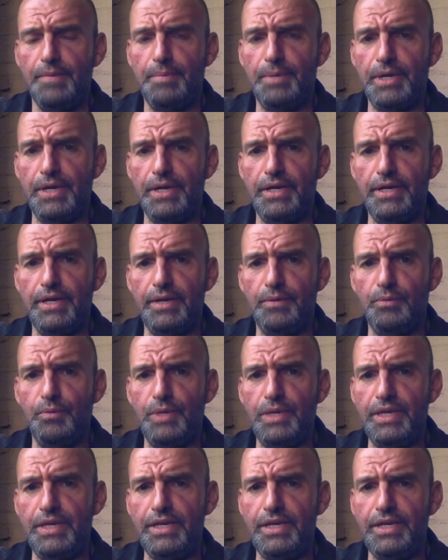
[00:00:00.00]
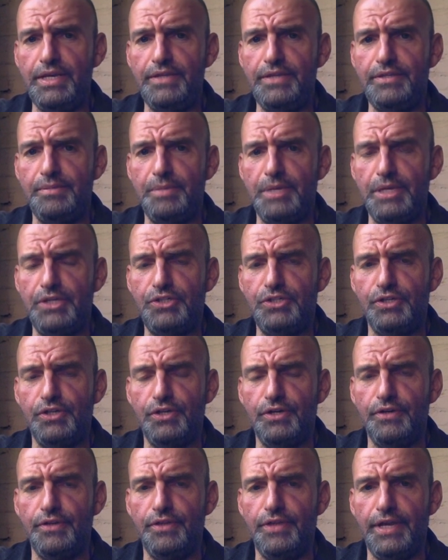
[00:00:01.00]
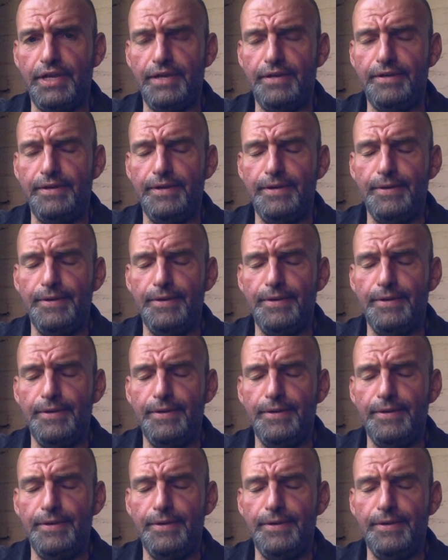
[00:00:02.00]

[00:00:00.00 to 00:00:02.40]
but we need to make sure that